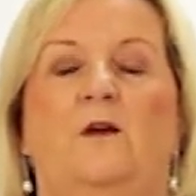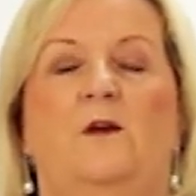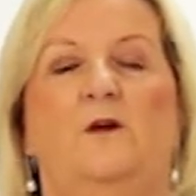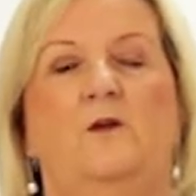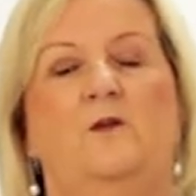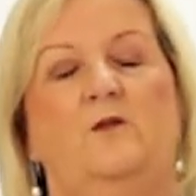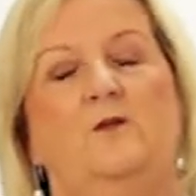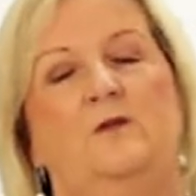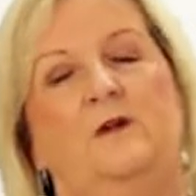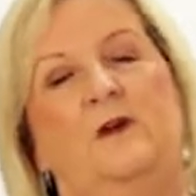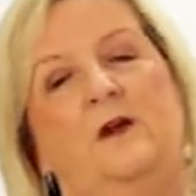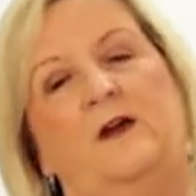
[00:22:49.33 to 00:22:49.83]

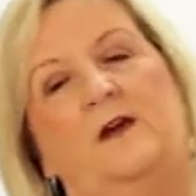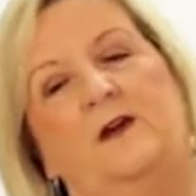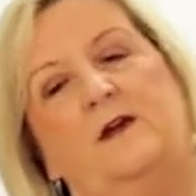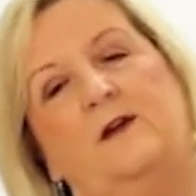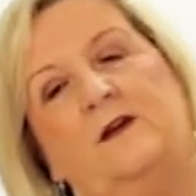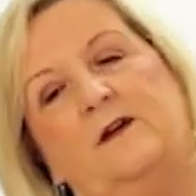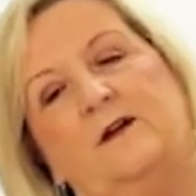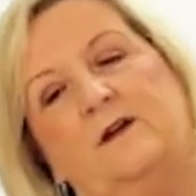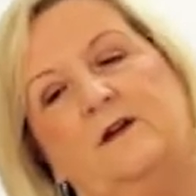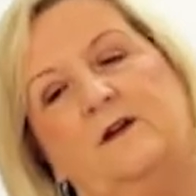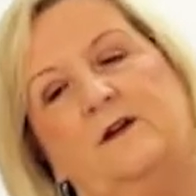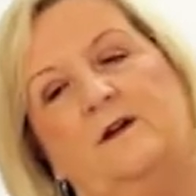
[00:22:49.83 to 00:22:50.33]
Okay,
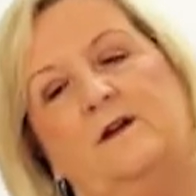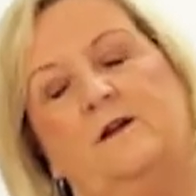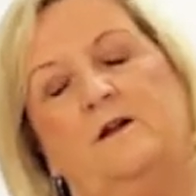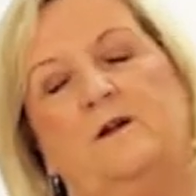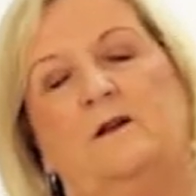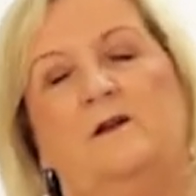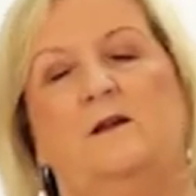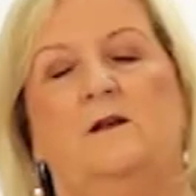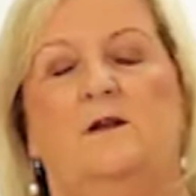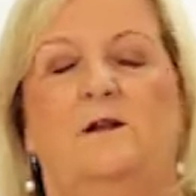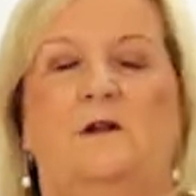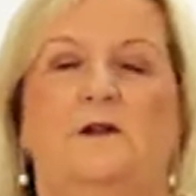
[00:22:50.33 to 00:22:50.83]

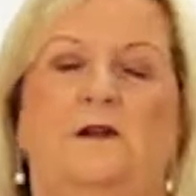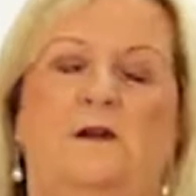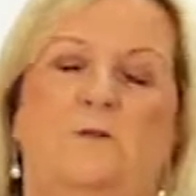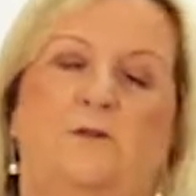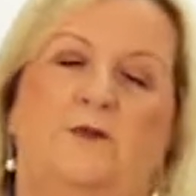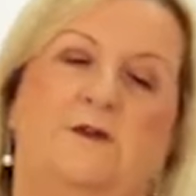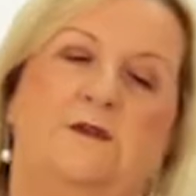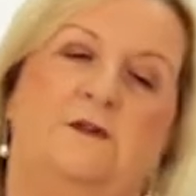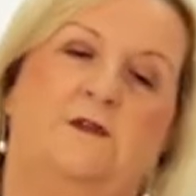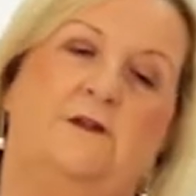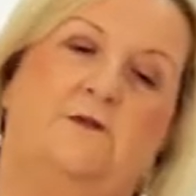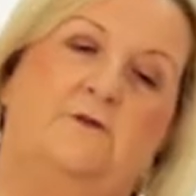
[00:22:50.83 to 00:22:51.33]
a little
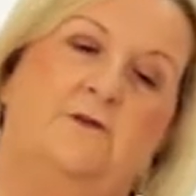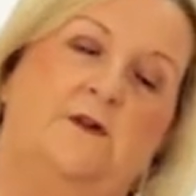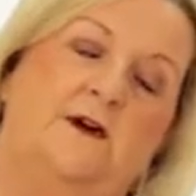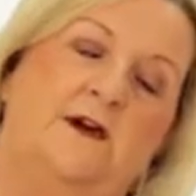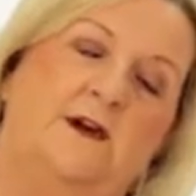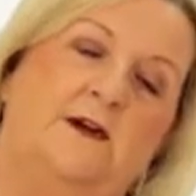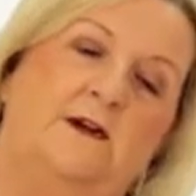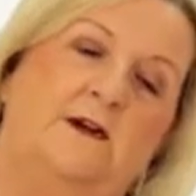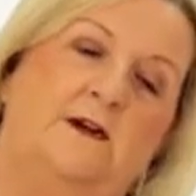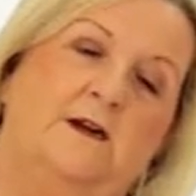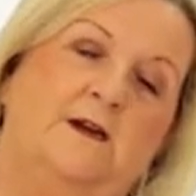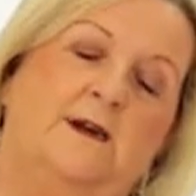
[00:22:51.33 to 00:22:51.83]
bit to the right
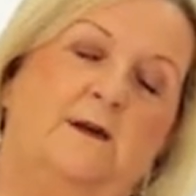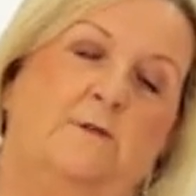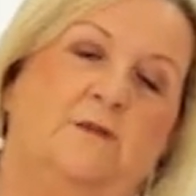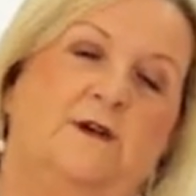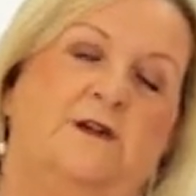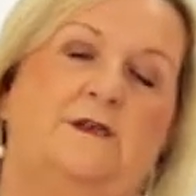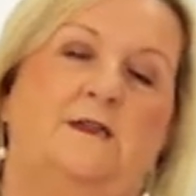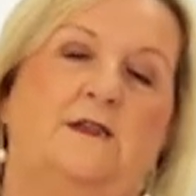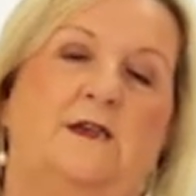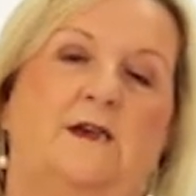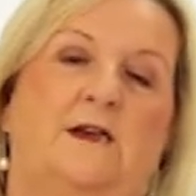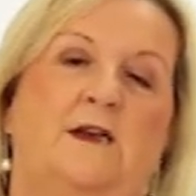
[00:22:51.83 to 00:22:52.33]
and a little bit
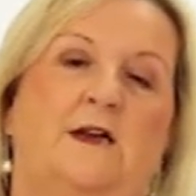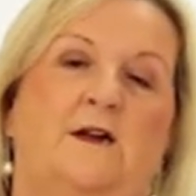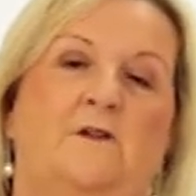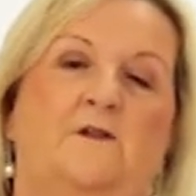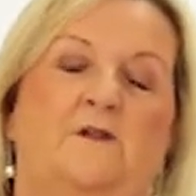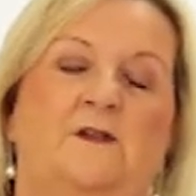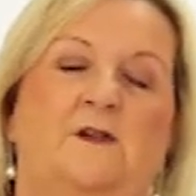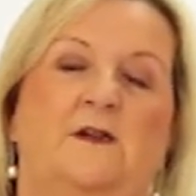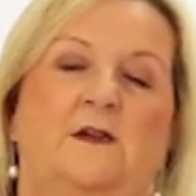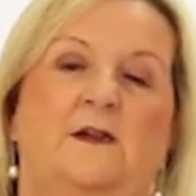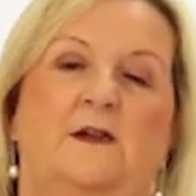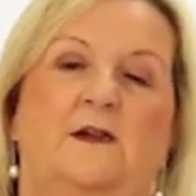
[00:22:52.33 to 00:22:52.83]
to the
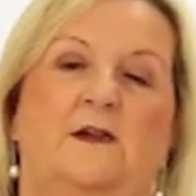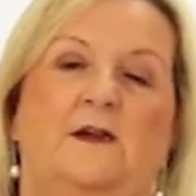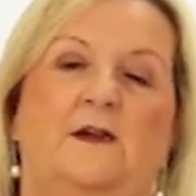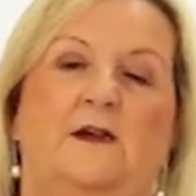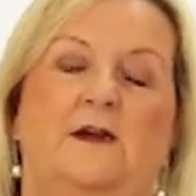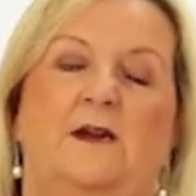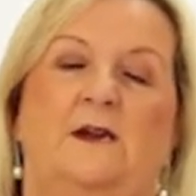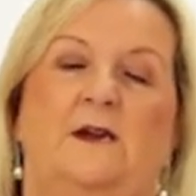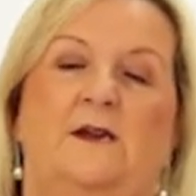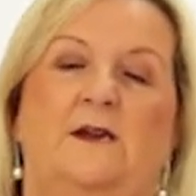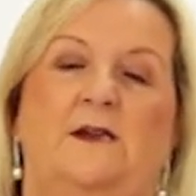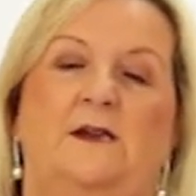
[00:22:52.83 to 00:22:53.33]
left,
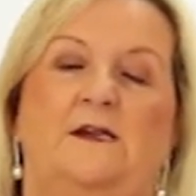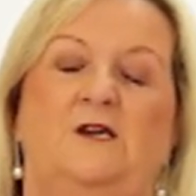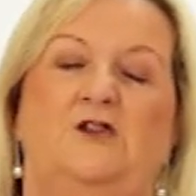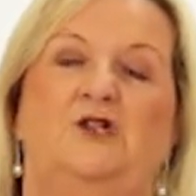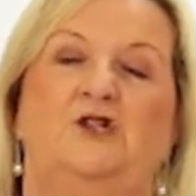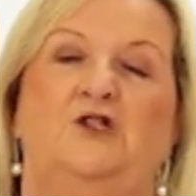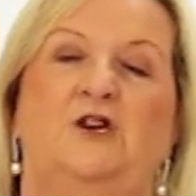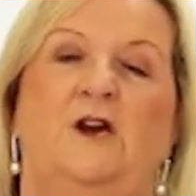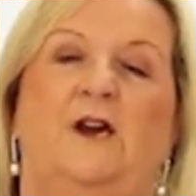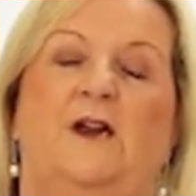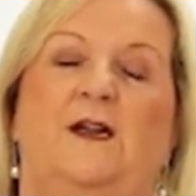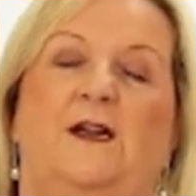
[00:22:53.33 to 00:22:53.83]
and a little
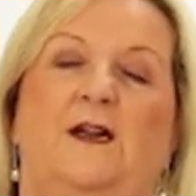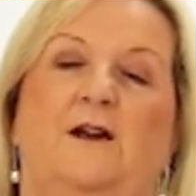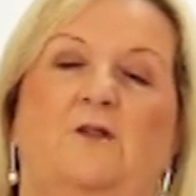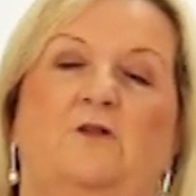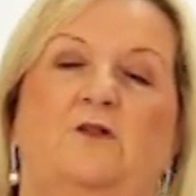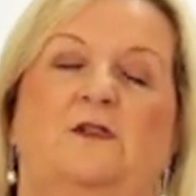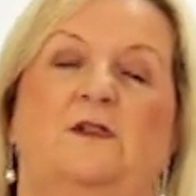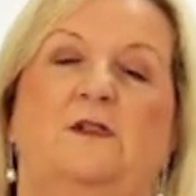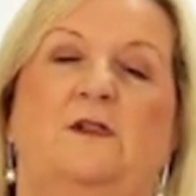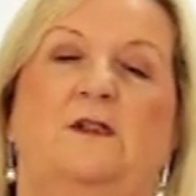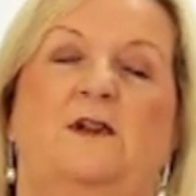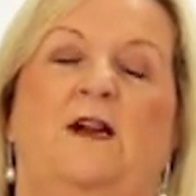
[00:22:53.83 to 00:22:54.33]
shake out.
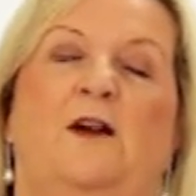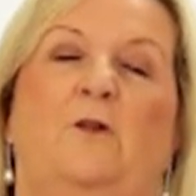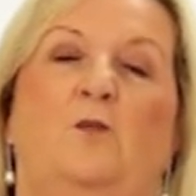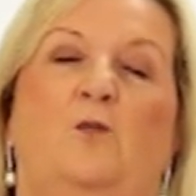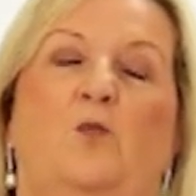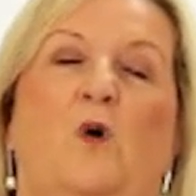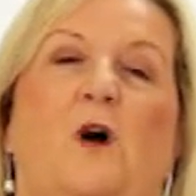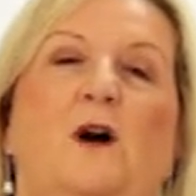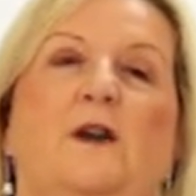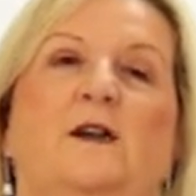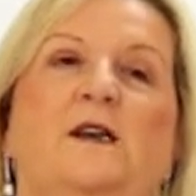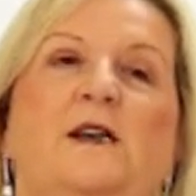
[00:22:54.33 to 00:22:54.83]
And
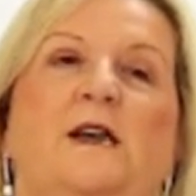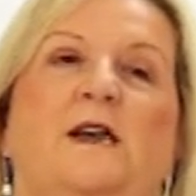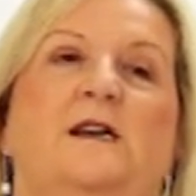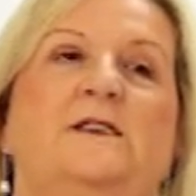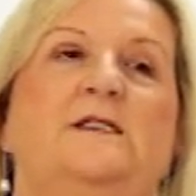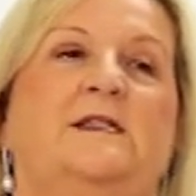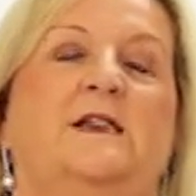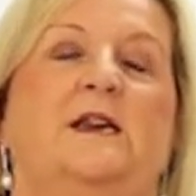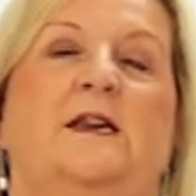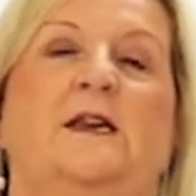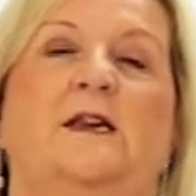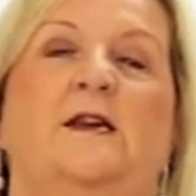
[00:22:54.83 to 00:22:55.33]
one last
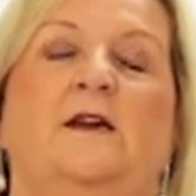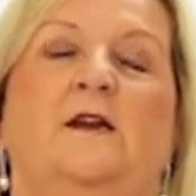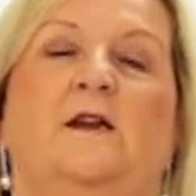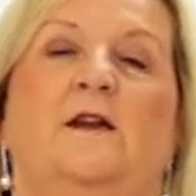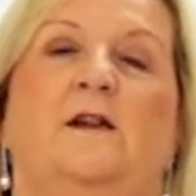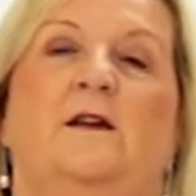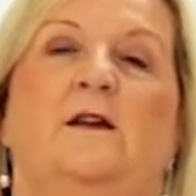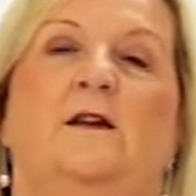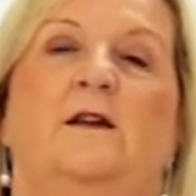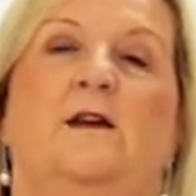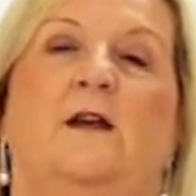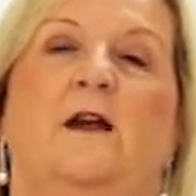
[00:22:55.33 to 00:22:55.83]
thing,
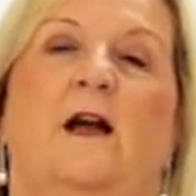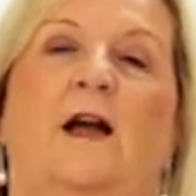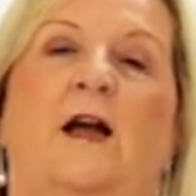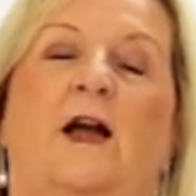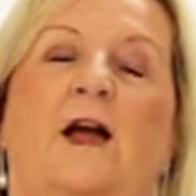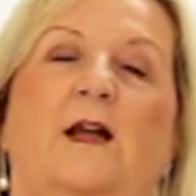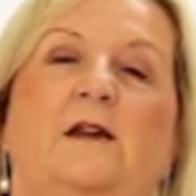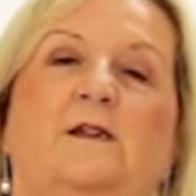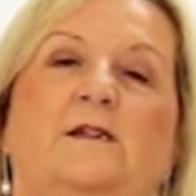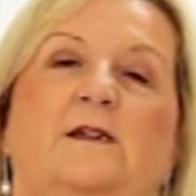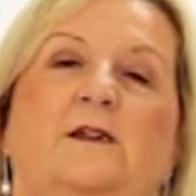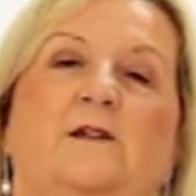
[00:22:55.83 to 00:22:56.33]

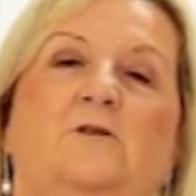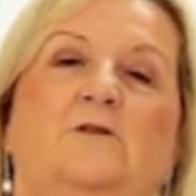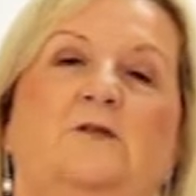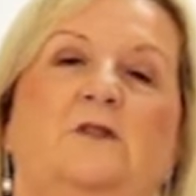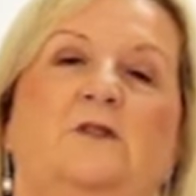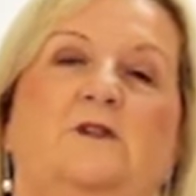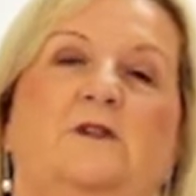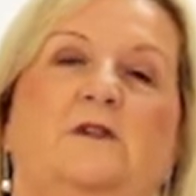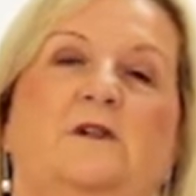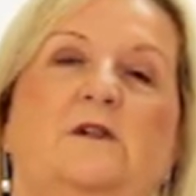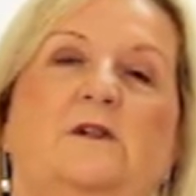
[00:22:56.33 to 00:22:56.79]
hand out,